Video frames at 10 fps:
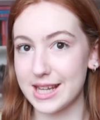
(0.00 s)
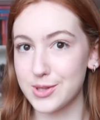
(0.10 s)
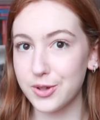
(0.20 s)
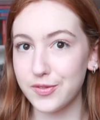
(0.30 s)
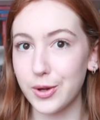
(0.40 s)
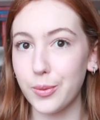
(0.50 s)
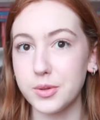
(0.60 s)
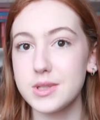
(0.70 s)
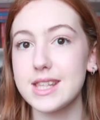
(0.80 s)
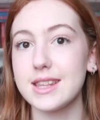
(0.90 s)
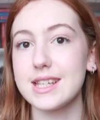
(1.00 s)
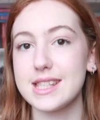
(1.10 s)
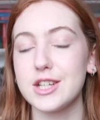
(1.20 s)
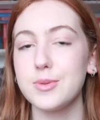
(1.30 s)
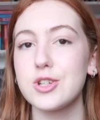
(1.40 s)
that's one of their quotes that they
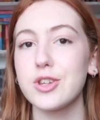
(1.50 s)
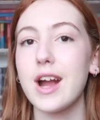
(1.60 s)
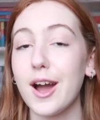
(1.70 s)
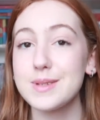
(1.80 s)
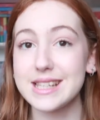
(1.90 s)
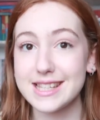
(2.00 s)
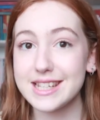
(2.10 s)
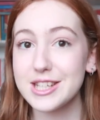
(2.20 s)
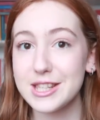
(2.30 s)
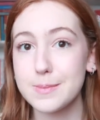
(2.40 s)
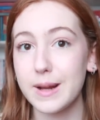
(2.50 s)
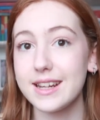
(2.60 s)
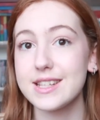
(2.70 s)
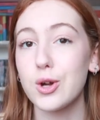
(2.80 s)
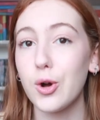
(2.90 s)
say to each other. I was listening to this
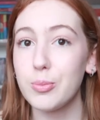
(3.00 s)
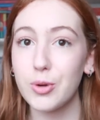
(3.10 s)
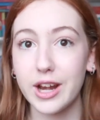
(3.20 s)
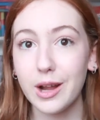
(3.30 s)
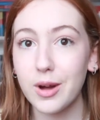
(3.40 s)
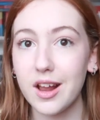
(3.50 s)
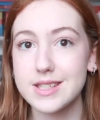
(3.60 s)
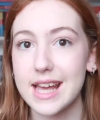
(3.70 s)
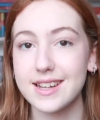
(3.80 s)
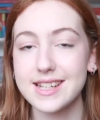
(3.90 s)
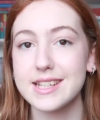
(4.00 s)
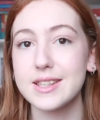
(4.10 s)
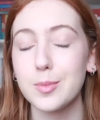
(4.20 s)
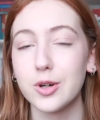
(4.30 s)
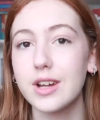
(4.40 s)
playlist all morning while I was annotating
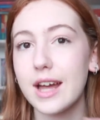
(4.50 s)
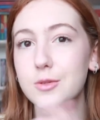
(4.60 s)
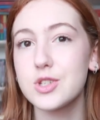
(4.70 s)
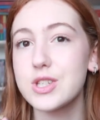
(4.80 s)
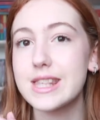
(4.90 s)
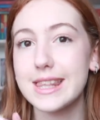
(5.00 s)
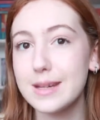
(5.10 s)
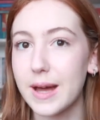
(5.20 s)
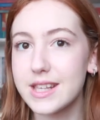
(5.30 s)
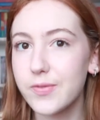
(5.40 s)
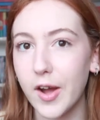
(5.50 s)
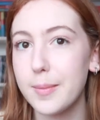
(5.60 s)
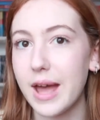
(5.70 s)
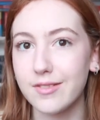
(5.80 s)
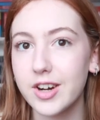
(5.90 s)
the book, and it was just the best
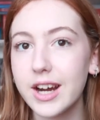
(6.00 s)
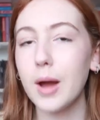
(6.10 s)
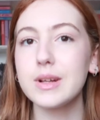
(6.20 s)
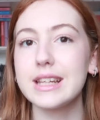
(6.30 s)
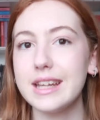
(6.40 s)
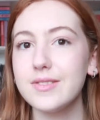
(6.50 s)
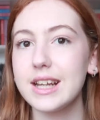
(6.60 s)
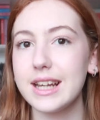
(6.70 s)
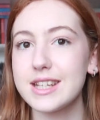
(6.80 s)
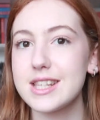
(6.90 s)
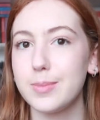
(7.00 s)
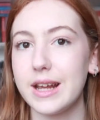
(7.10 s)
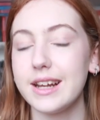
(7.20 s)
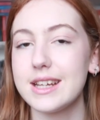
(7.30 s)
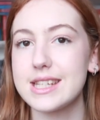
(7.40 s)
vibe ever. I will leave the link to the
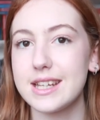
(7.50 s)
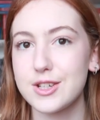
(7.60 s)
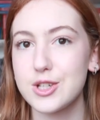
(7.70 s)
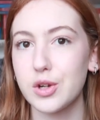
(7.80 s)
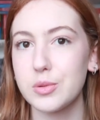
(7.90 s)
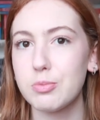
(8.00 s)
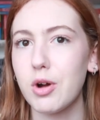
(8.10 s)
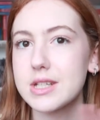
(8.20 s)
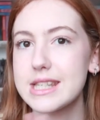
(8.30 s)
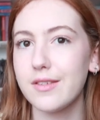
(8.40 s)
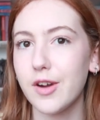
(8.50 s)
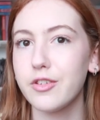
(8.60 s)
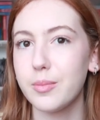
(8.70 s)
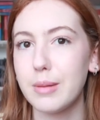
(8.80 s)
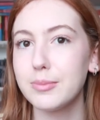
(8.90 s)
playlist in the description box if I
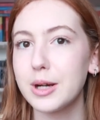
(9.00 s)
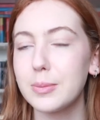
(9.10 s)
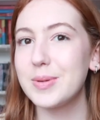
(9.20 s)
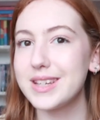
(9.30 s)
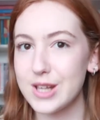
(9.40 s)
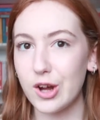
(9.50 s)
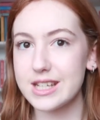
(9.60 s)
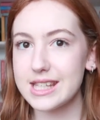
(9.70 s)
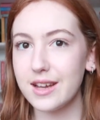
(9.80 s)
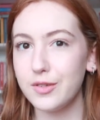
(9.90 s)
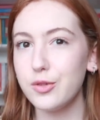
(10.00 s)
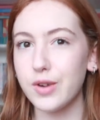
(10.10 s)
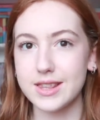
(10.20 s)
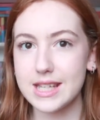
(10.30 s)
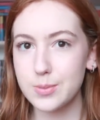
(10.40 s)
remember, because honestly, if you've
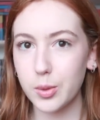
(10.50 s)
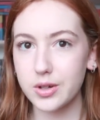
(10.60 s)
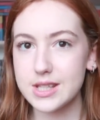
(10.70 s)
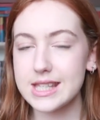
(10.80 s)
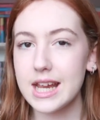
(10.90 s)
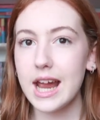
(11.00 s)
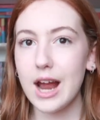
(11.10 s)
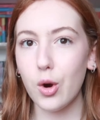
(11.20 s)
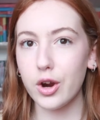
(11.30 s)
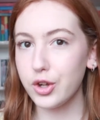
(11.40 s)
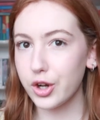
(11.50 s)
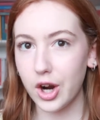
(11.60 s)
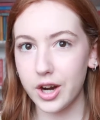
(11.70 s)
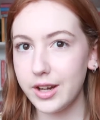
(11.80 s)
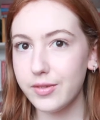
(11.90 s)
read these books or you're
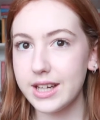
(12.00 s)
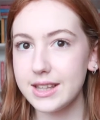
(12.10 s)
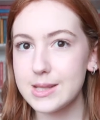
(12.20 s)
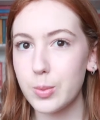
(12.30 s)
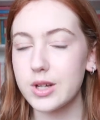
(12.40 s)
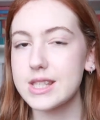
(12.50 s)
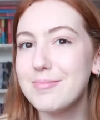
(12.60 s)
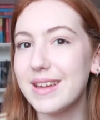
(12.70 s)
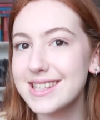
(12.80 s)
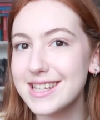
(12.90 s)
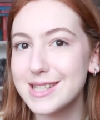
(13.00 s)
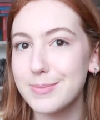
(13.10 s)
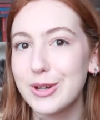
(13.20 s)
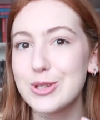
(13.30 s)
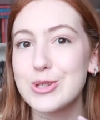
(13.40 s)
currently reading these books, it makes the
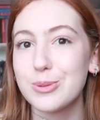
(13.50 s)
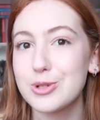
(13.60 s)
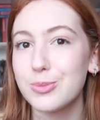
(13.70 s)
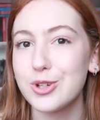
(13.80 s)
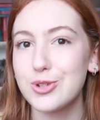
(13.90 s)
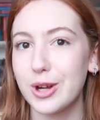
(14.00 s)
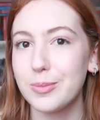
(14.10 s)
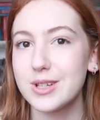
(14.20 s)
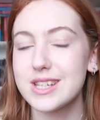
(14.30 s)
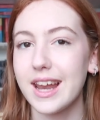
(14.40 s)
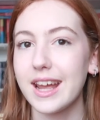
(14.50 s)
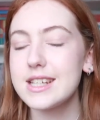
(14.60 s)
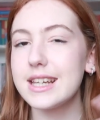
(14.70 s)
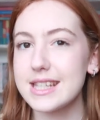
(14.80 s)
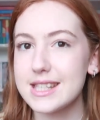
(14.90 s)
experience so much more enjoyable to like
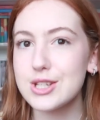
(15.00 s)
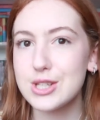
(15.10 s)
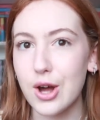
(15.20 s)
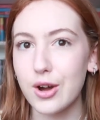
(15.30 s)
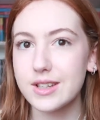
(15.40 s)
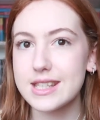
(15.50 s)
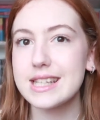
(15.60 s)
to listen to songs